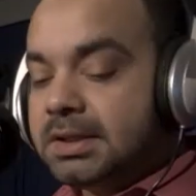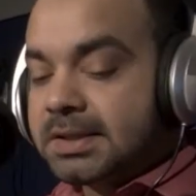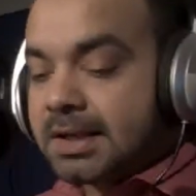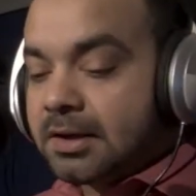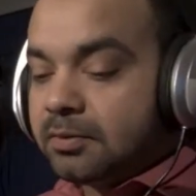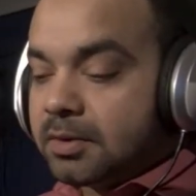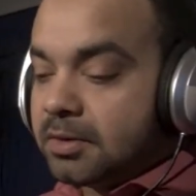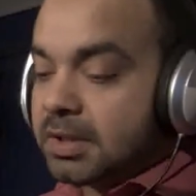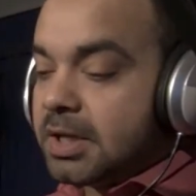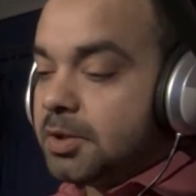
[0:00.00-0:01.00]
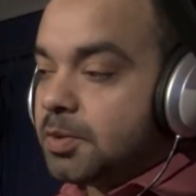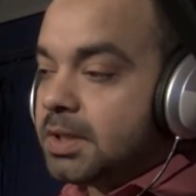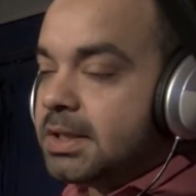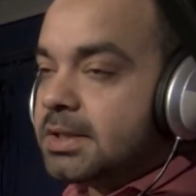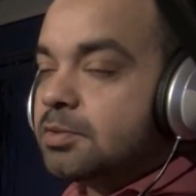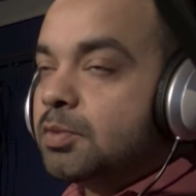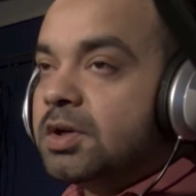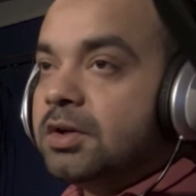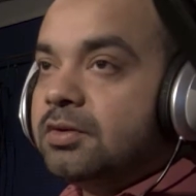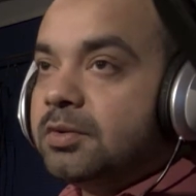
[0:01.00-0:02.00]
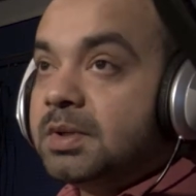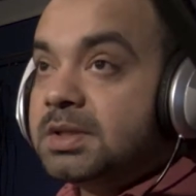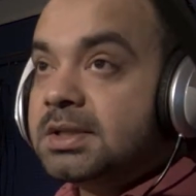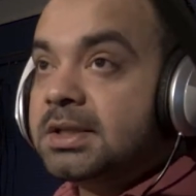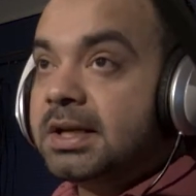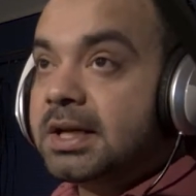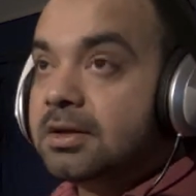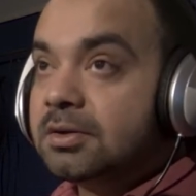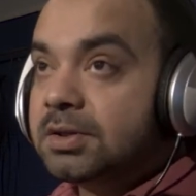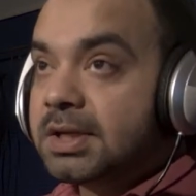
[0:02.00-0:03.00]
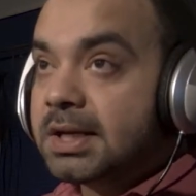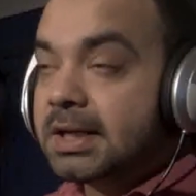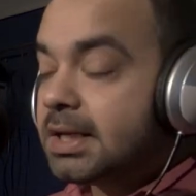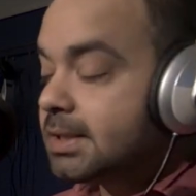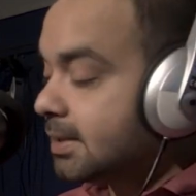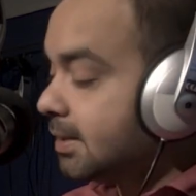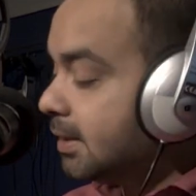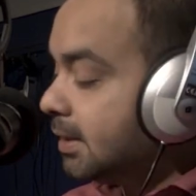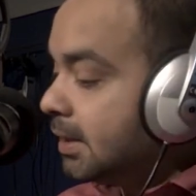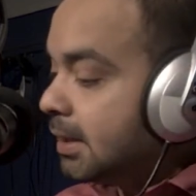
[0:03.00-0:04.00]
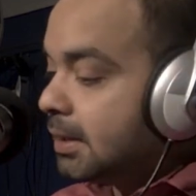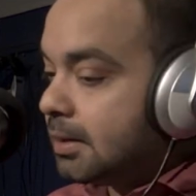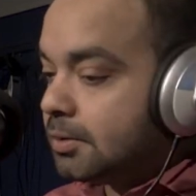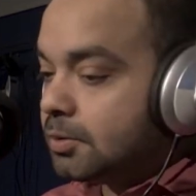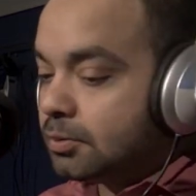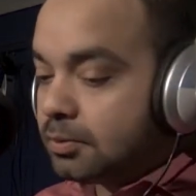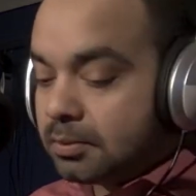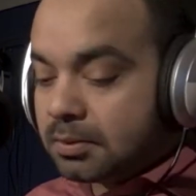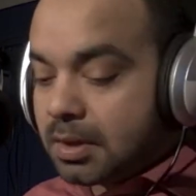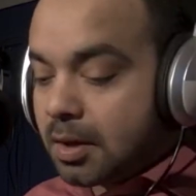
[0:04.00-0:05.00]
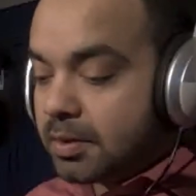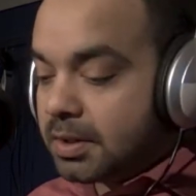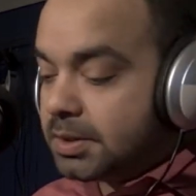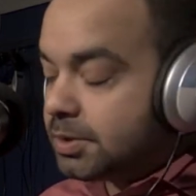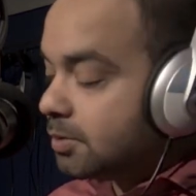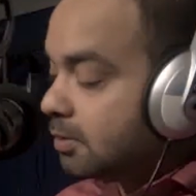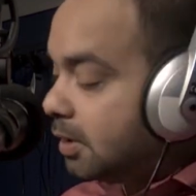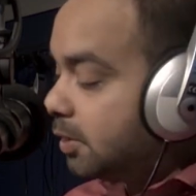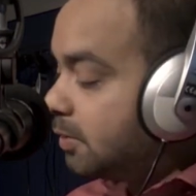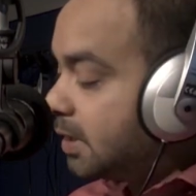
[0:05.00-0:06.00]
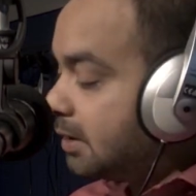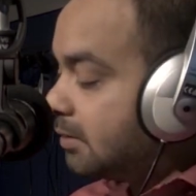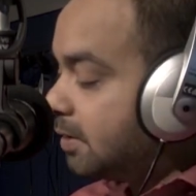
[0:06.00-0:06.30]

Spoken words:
needs help or anyone needs more information, they can contact Kate through our radio show, or you can